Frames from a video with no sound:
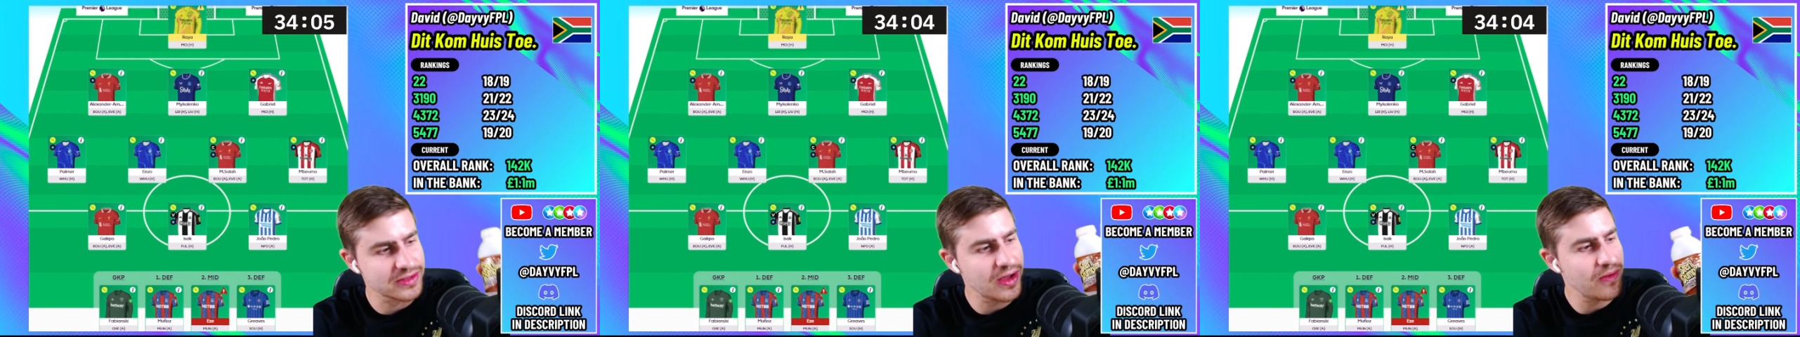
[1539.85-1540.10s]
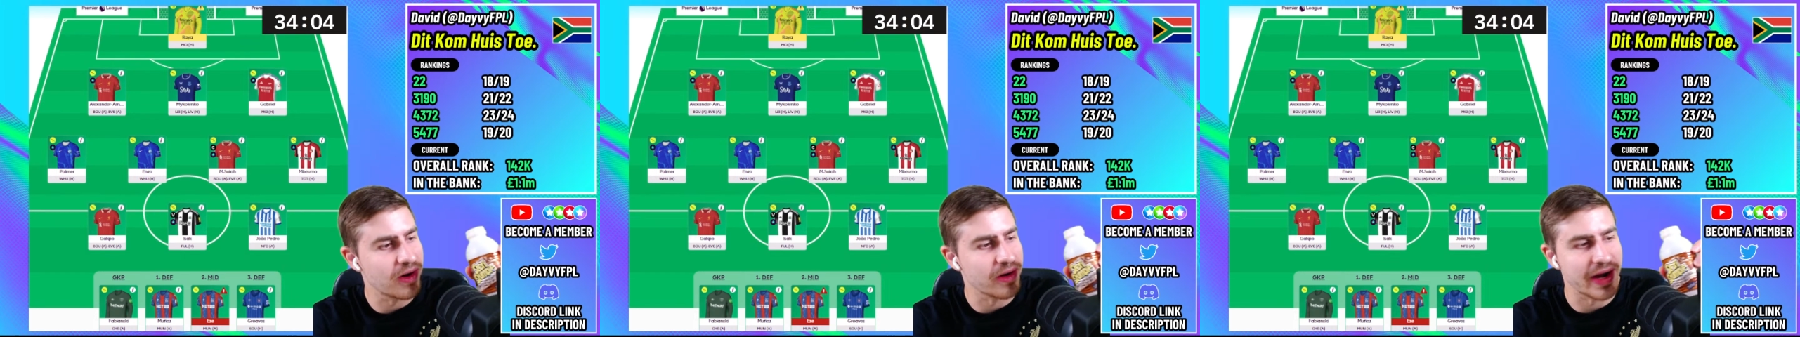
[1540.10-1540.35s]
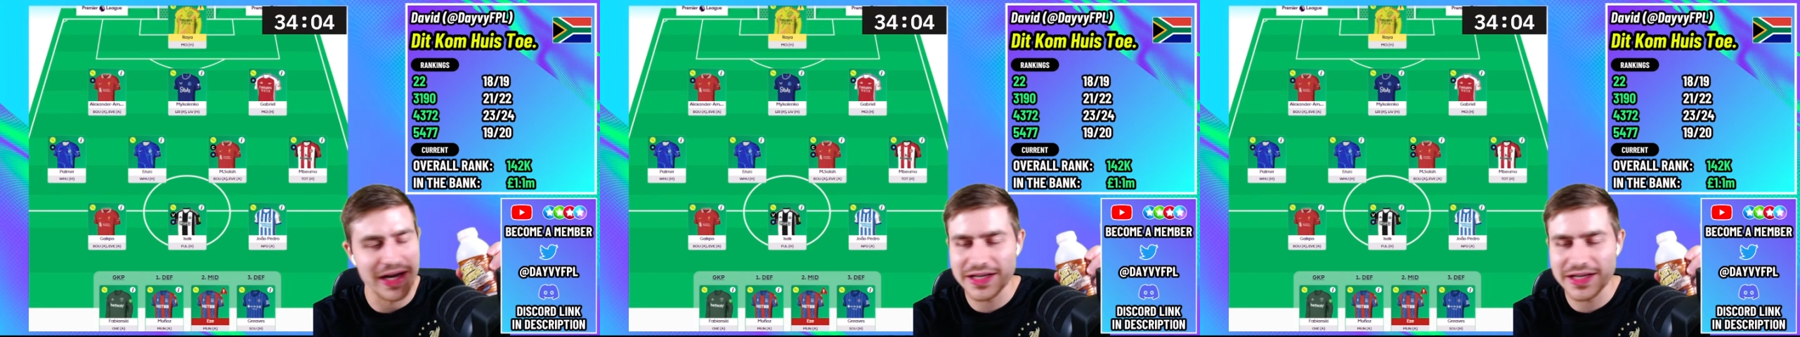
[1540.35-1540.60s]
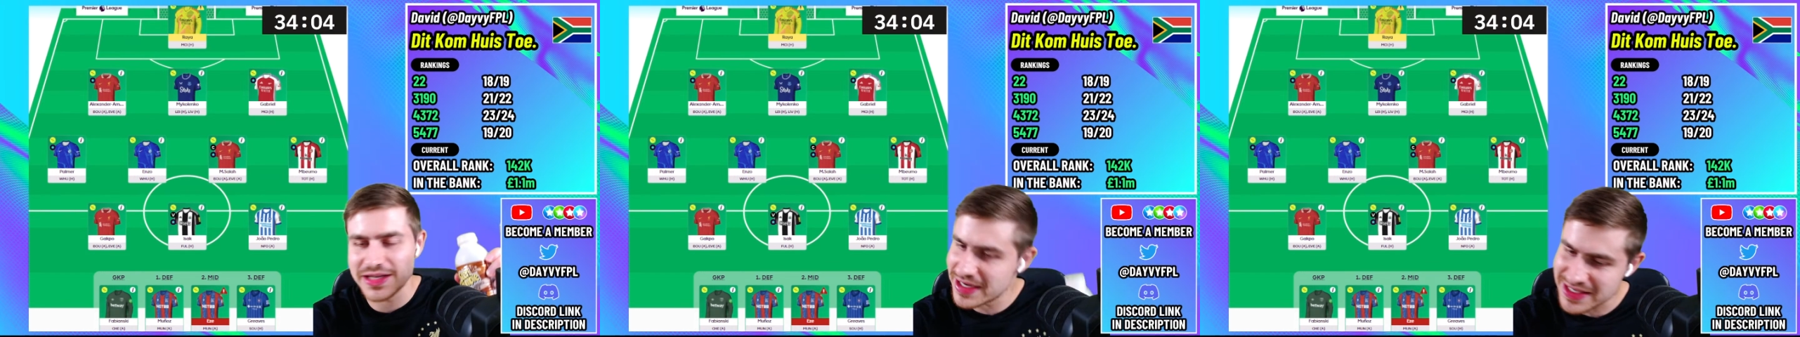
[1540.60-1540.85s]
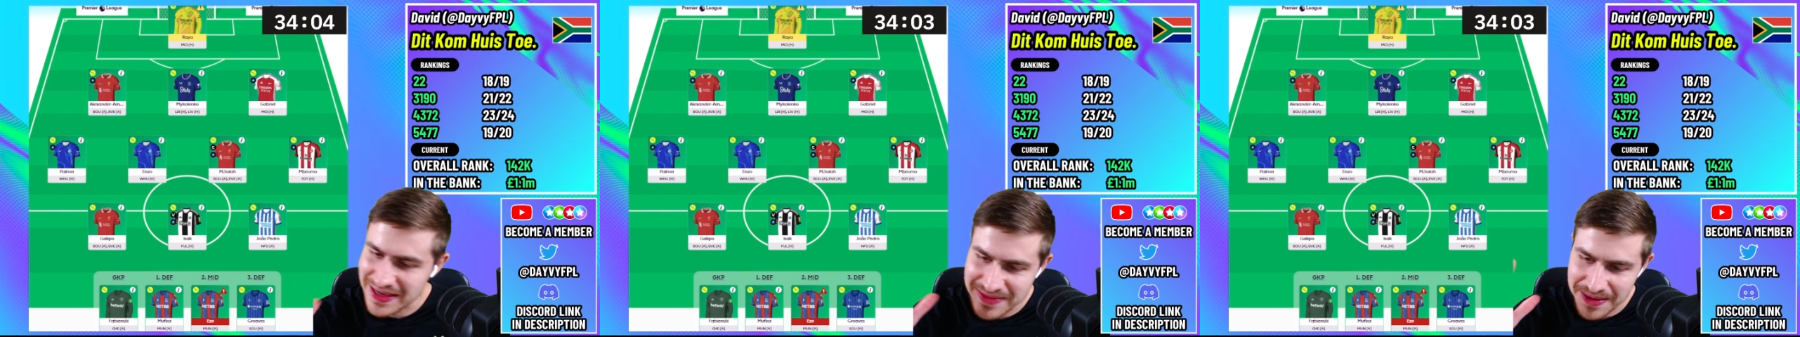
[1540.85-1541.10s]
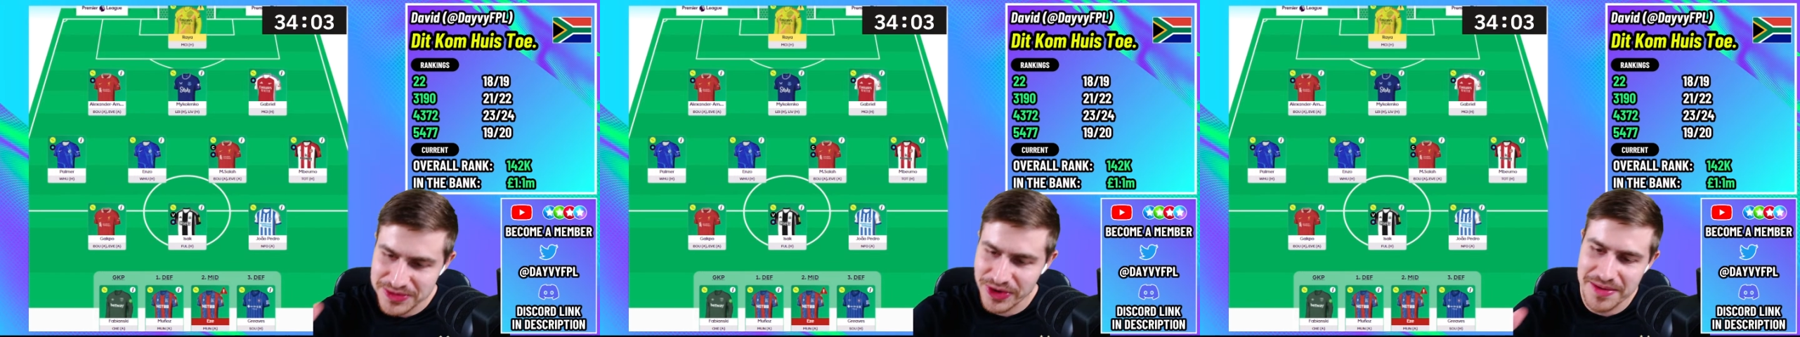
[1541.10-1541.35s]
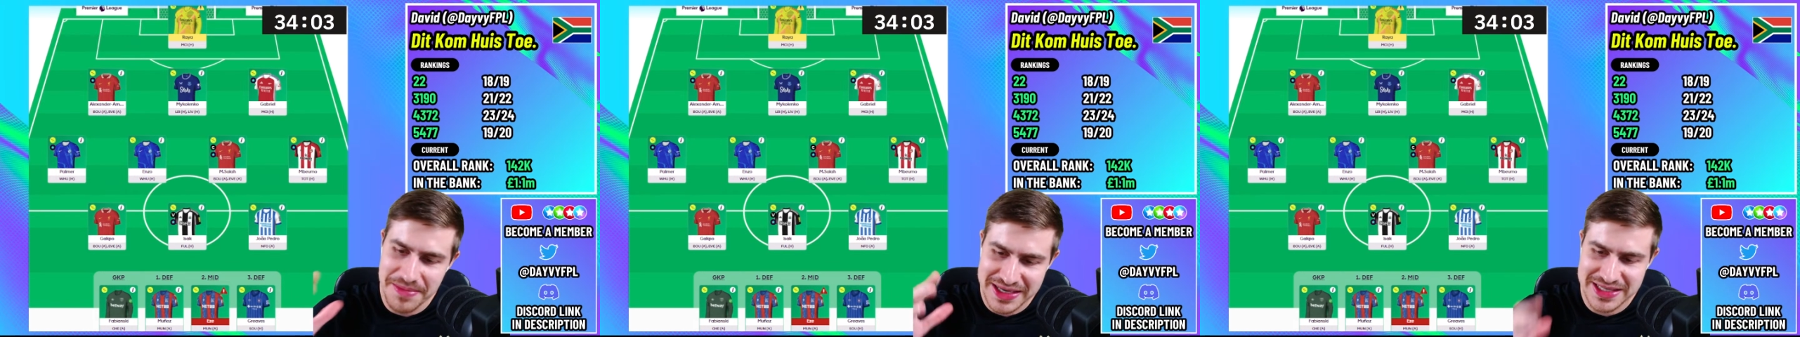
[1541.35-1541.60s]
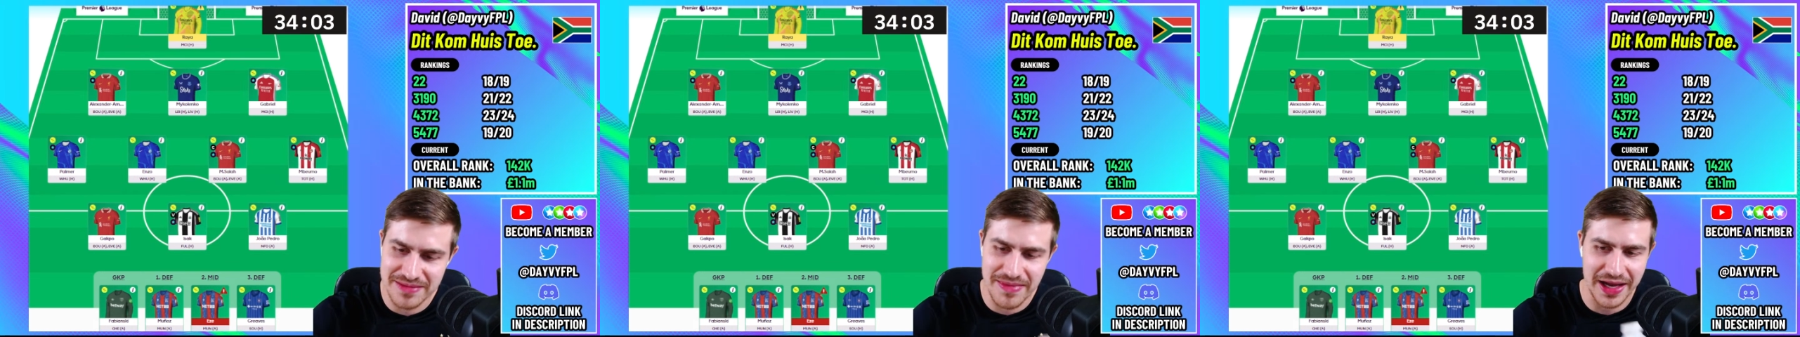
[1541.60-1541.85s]
Don't worry, I just sometimes want to
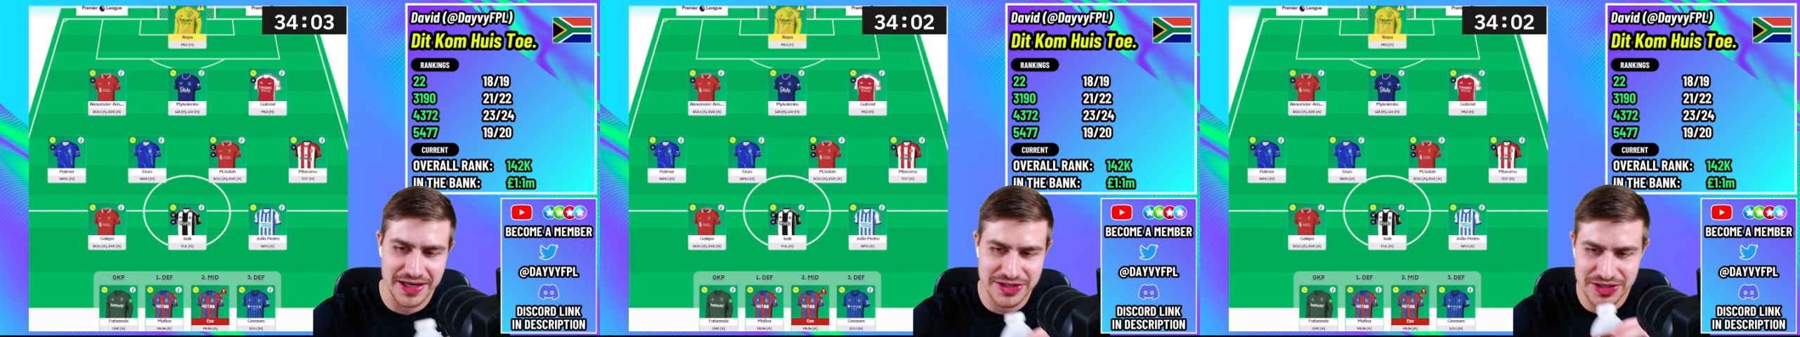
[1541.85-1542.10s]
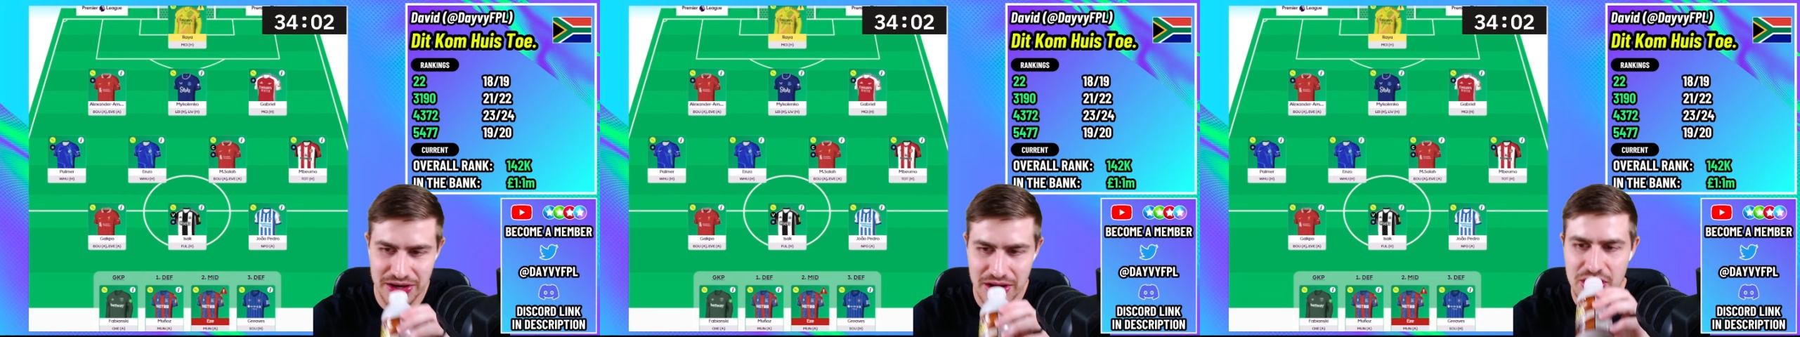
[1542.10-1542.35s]
mix and match.